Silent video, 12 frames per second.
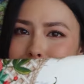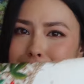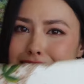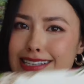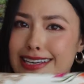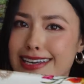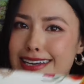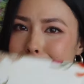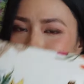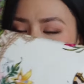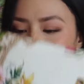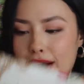and
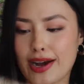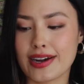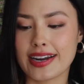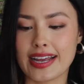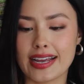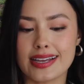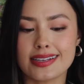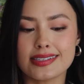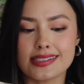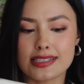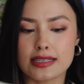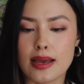see where it
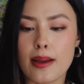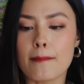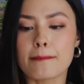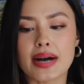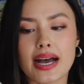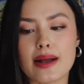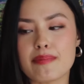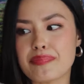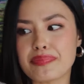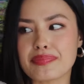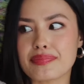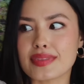is. But
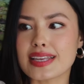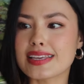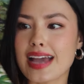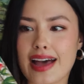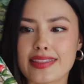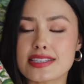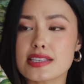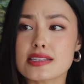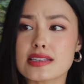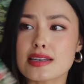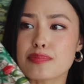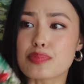yeah, this
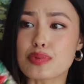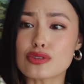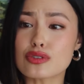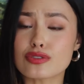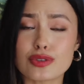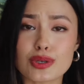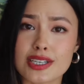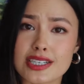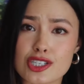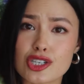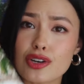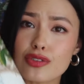is in beautiful
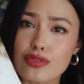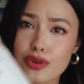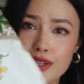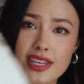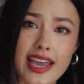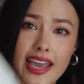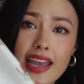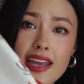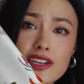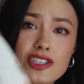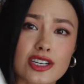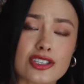condition for the
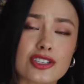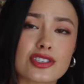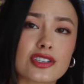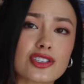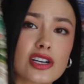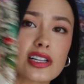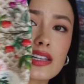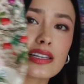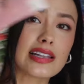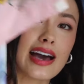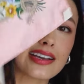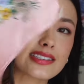age, and it's just such a
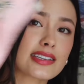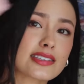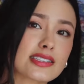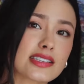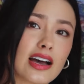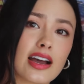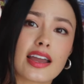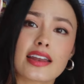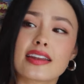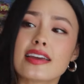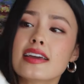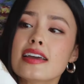classic
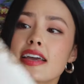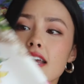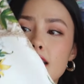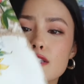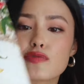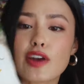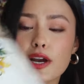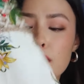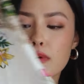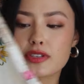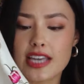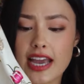design. It's very
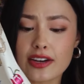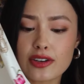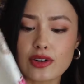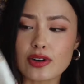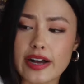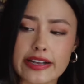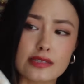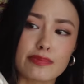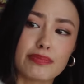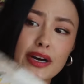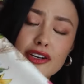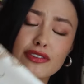botanical, has
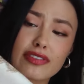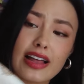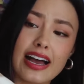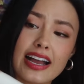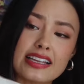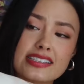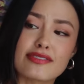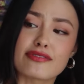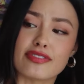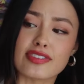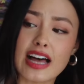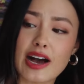butterflies and
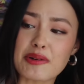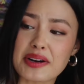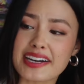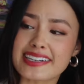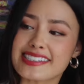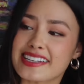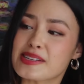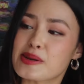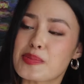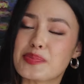flowers and little